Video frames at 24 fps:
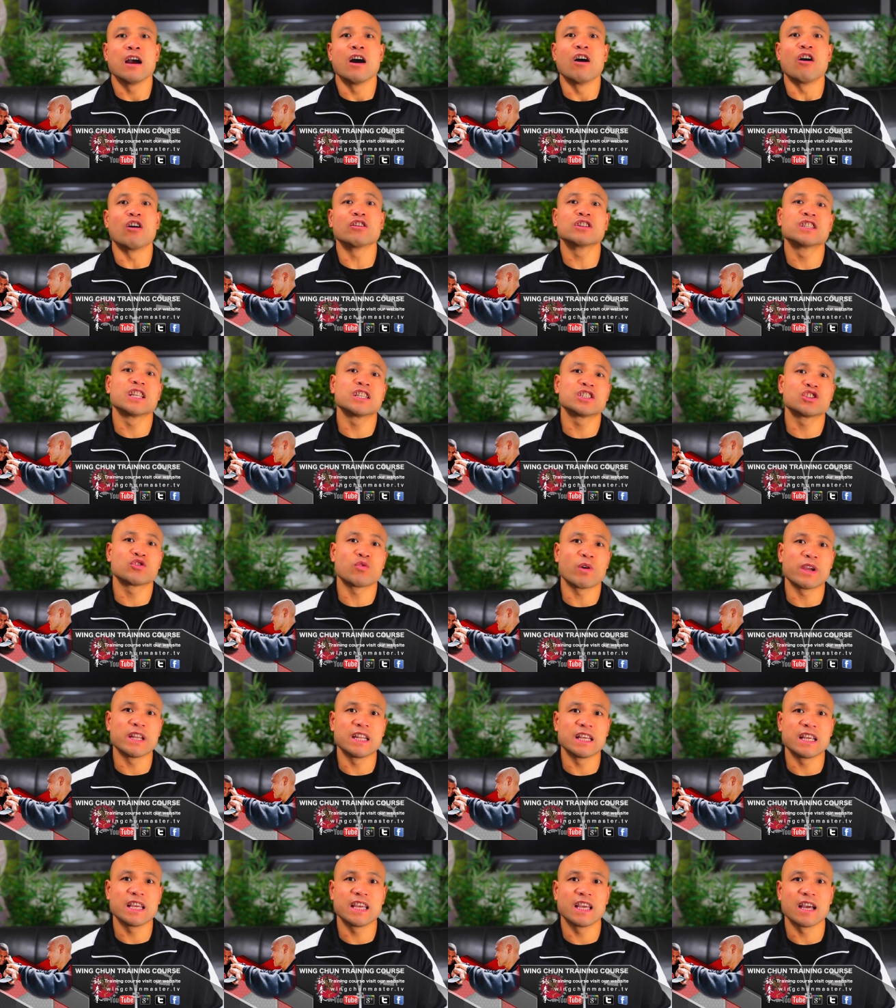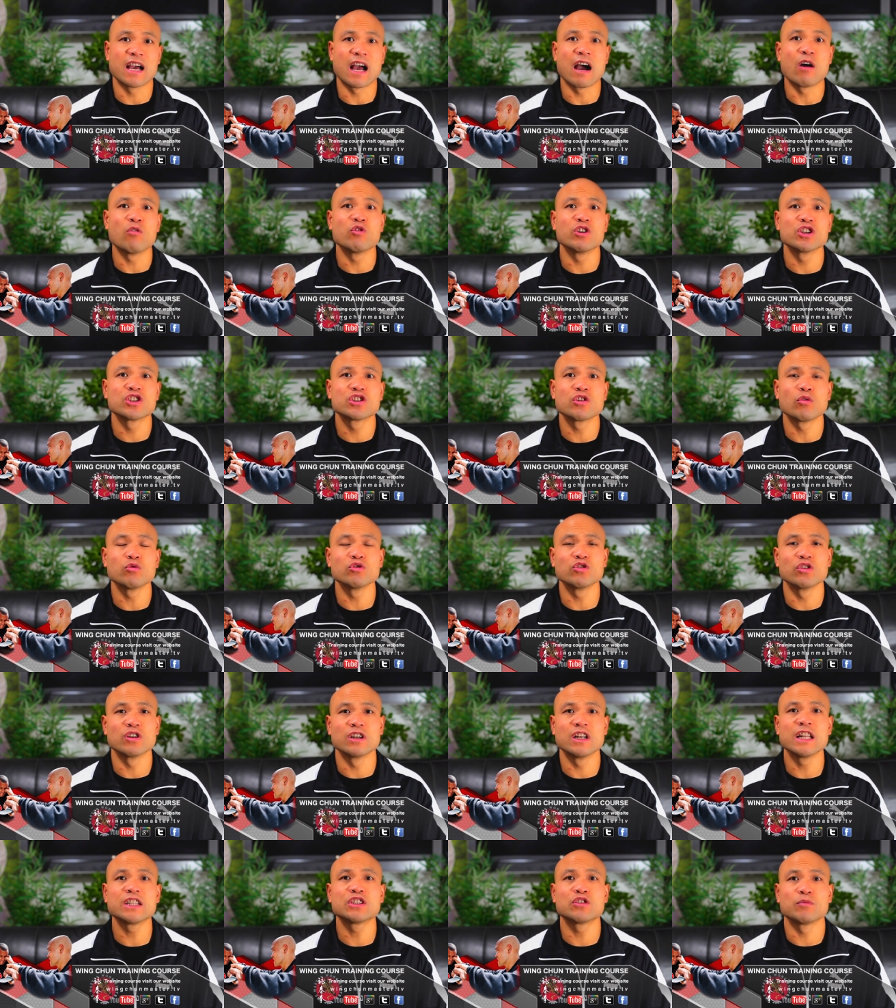On this training here, I only show you
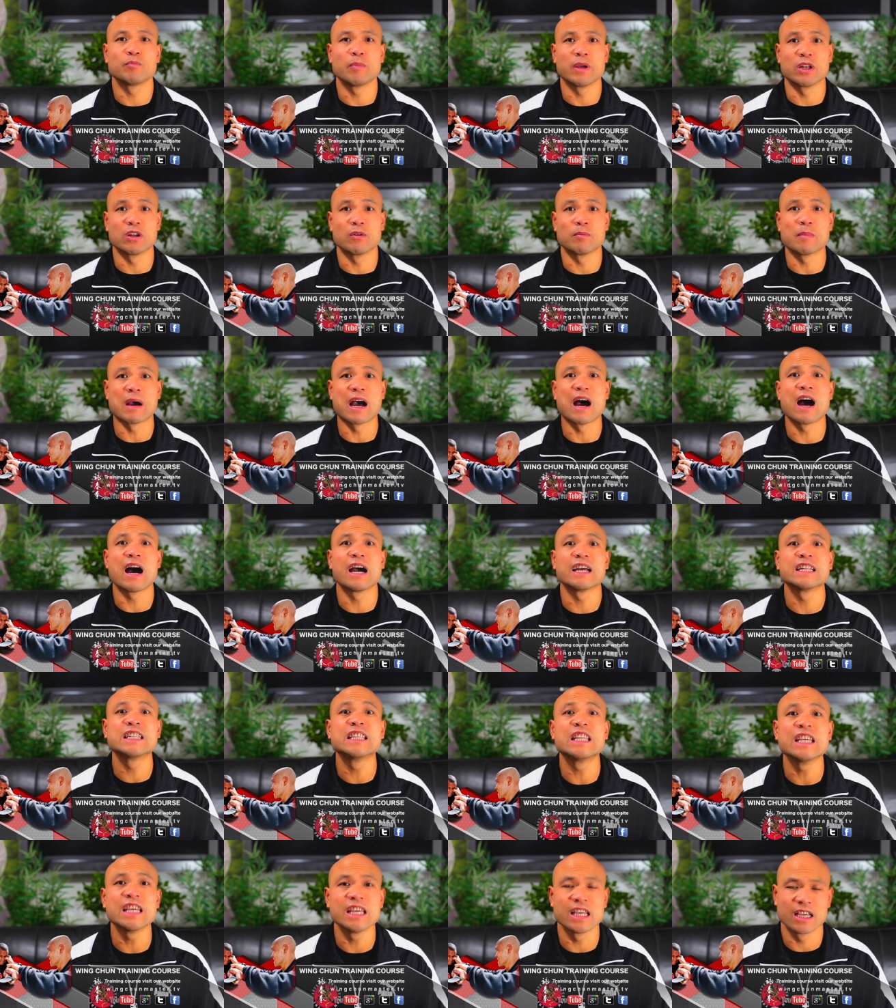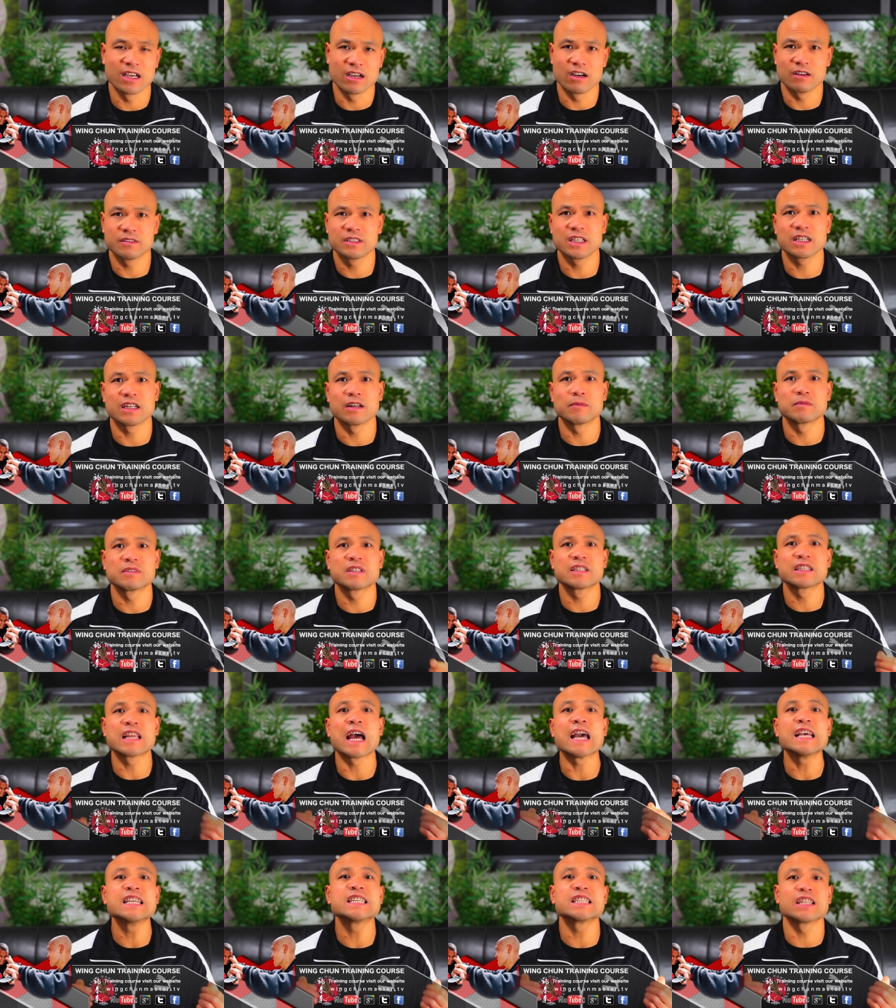a little bit of idea, or just a
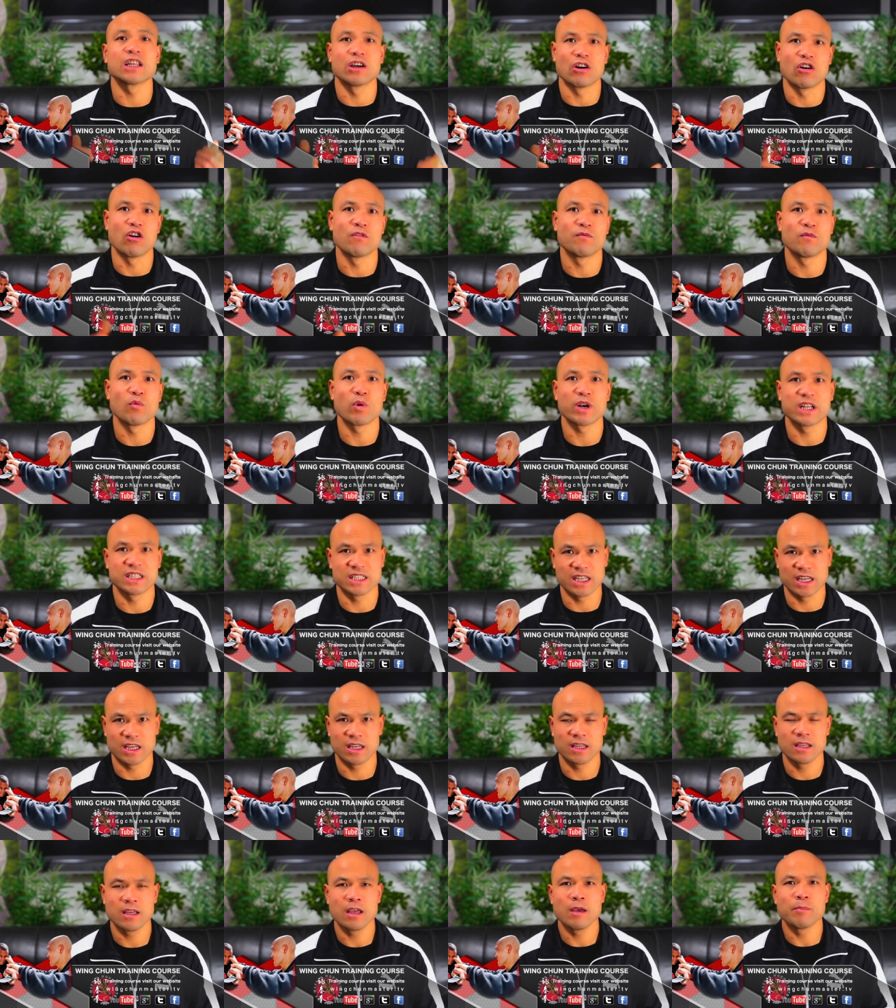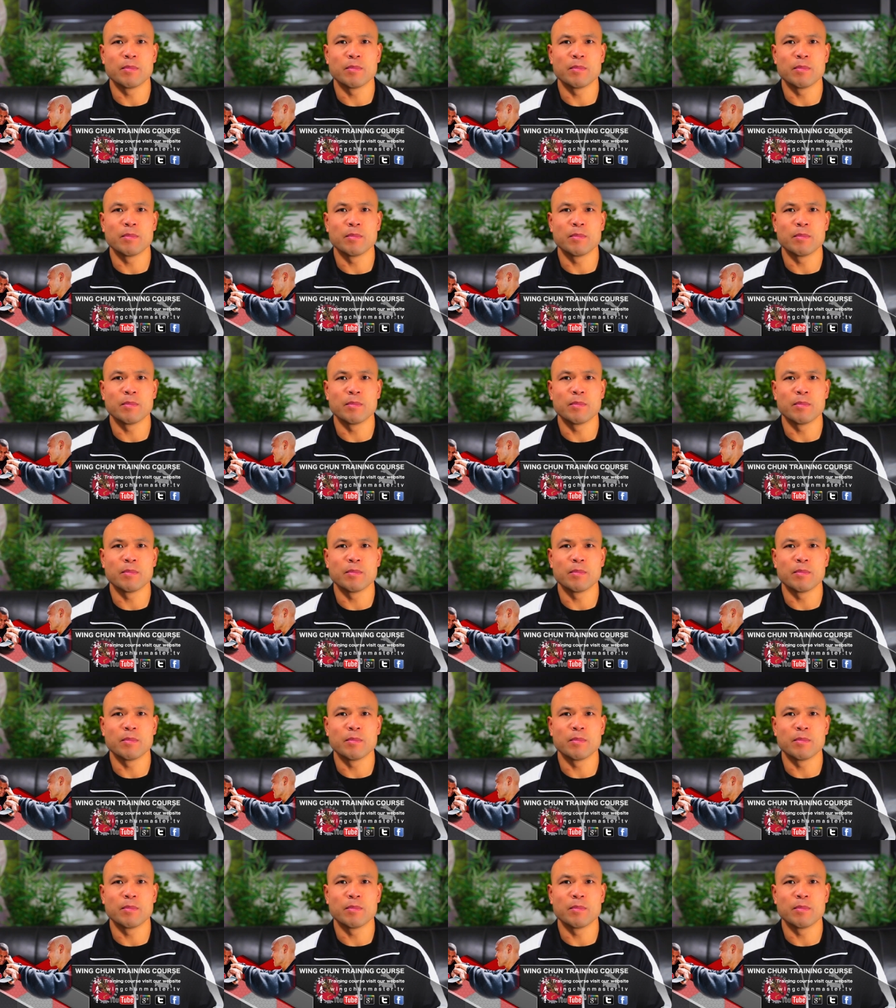taster of what is it.